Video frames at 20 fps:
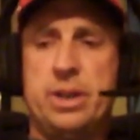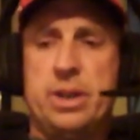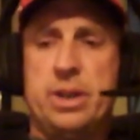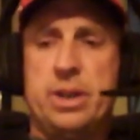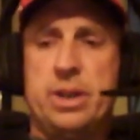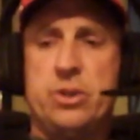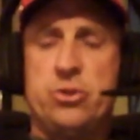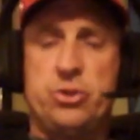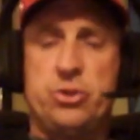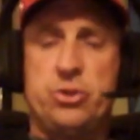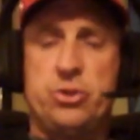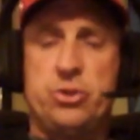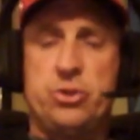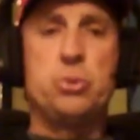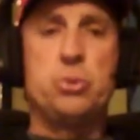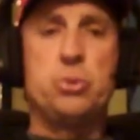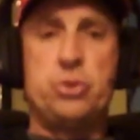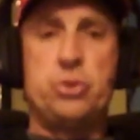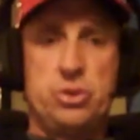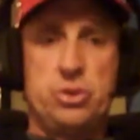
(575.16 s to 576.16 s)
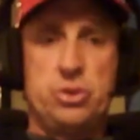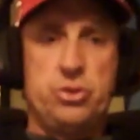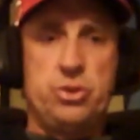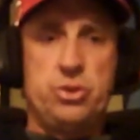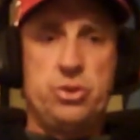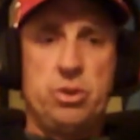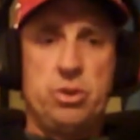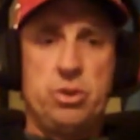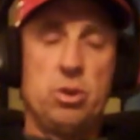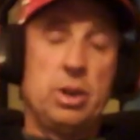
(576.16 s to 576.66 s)

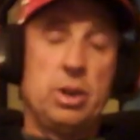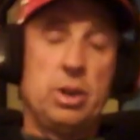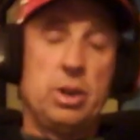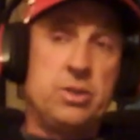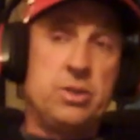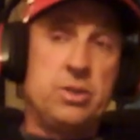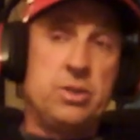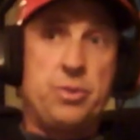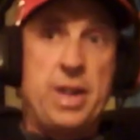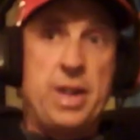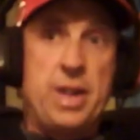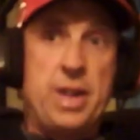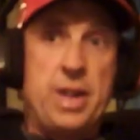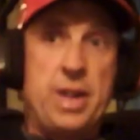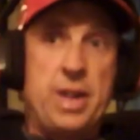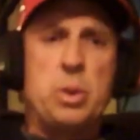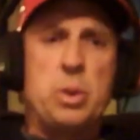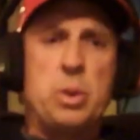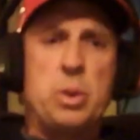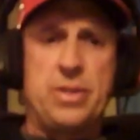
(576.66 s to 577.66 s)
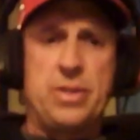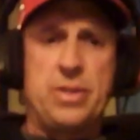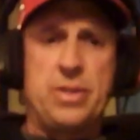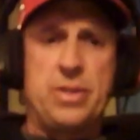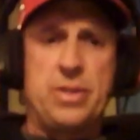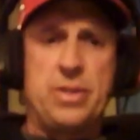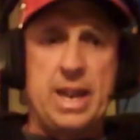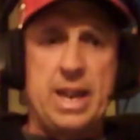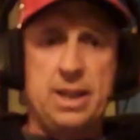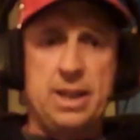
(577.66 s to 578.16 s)
solutions, or at least things we
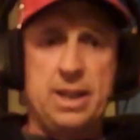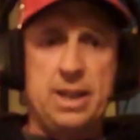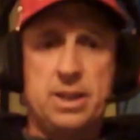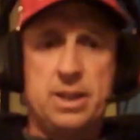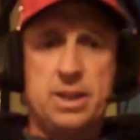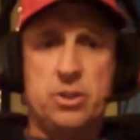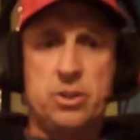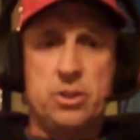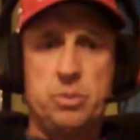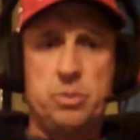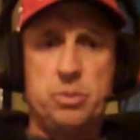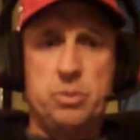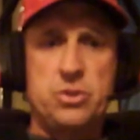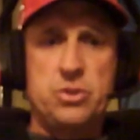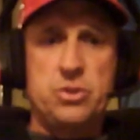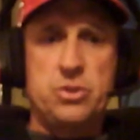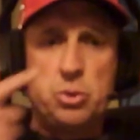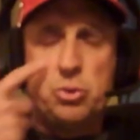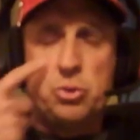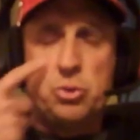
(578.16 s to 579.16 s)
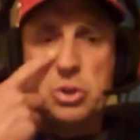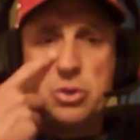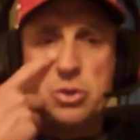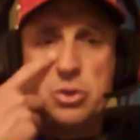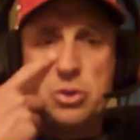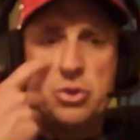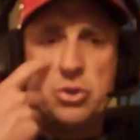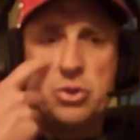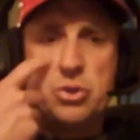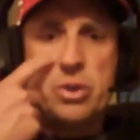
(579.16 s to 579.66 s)
think could be solutions
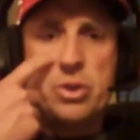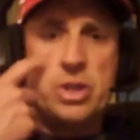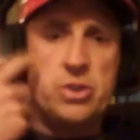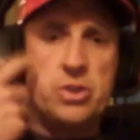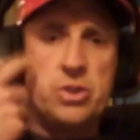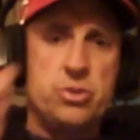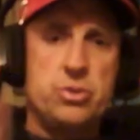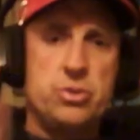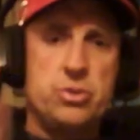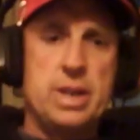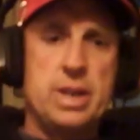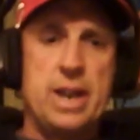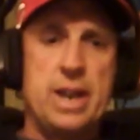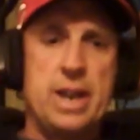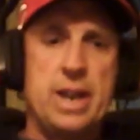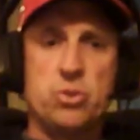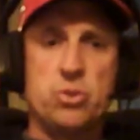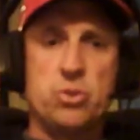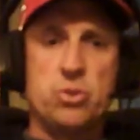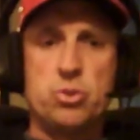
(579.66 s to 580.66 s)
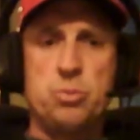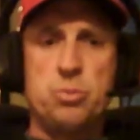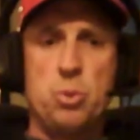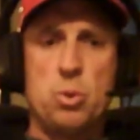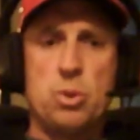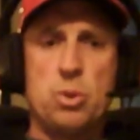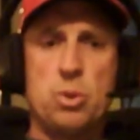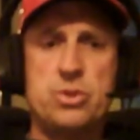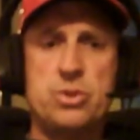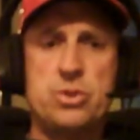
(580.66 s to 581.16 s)
to certain issues in high school
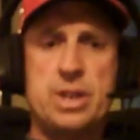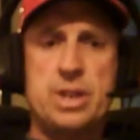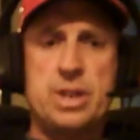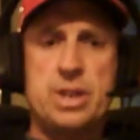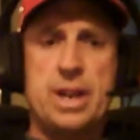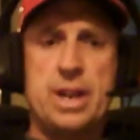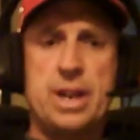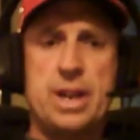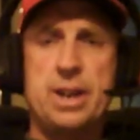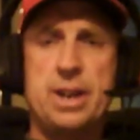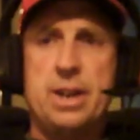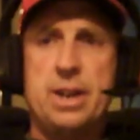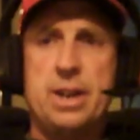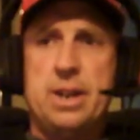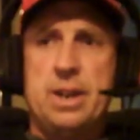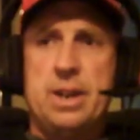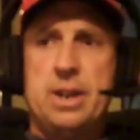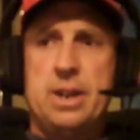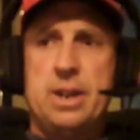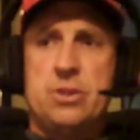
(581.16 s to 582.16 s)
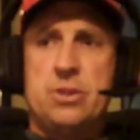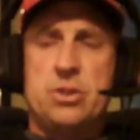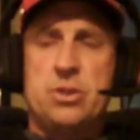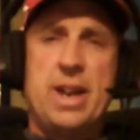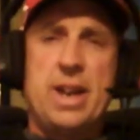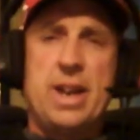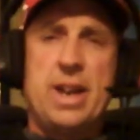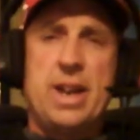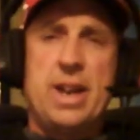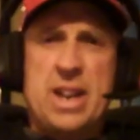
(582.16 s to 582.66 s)
sports. And so
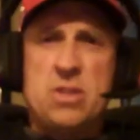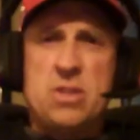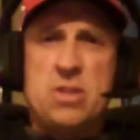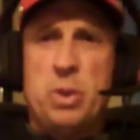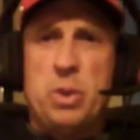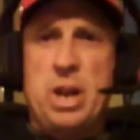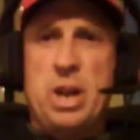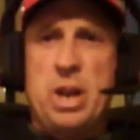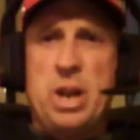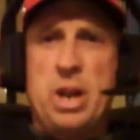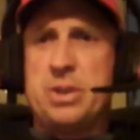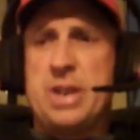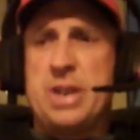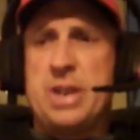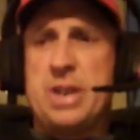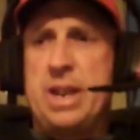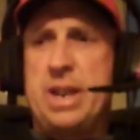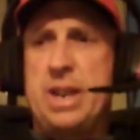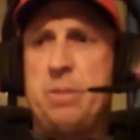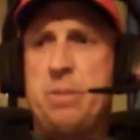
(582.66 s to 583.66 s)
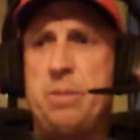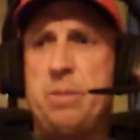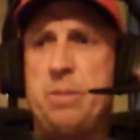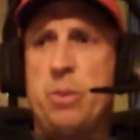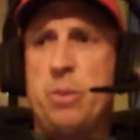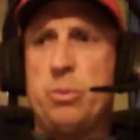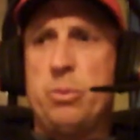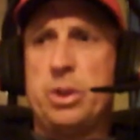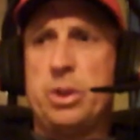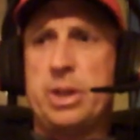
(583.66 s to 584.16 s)
that's what I'm excited
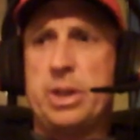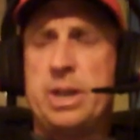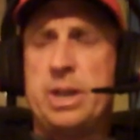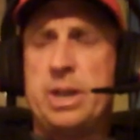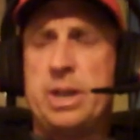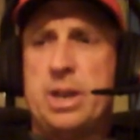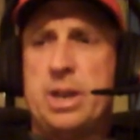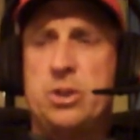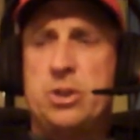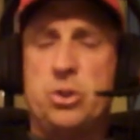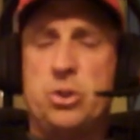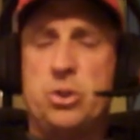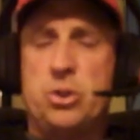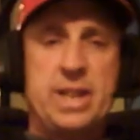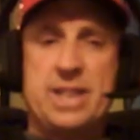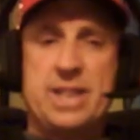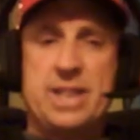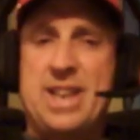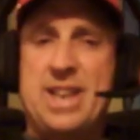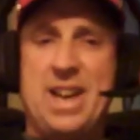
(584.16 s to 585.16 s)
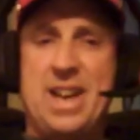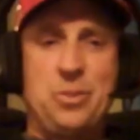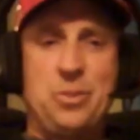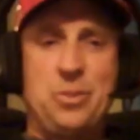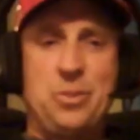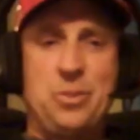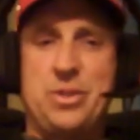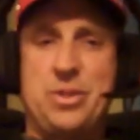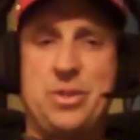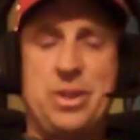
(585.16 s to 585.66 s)
about, really doing exactly
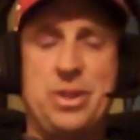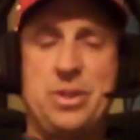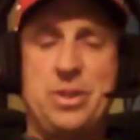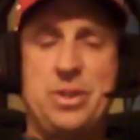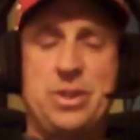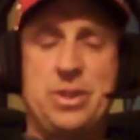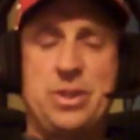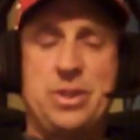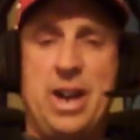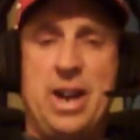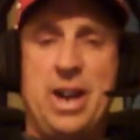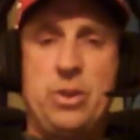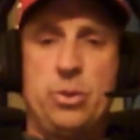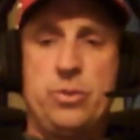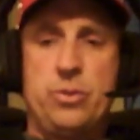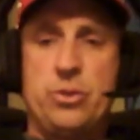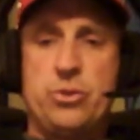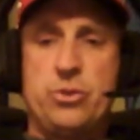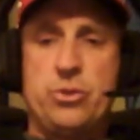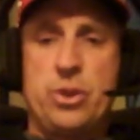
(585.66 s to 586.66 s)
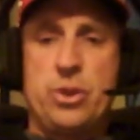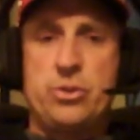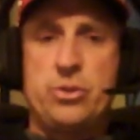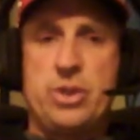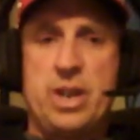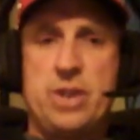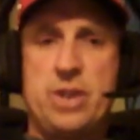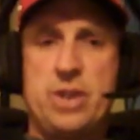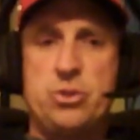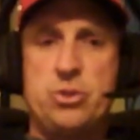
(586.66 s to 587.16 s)
what the title of your show
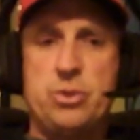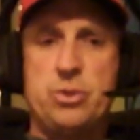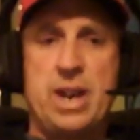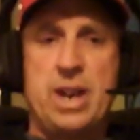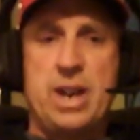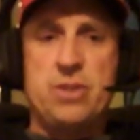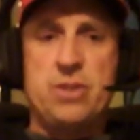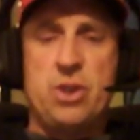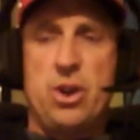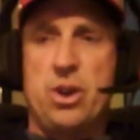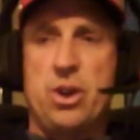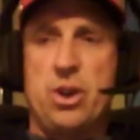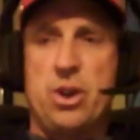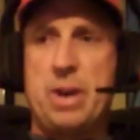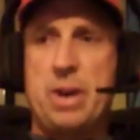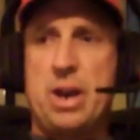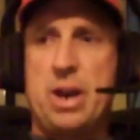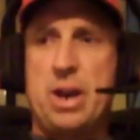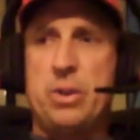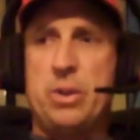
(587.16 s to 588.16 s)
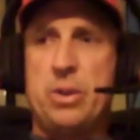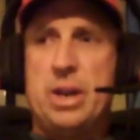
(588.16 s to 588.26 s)
says. You guys talk about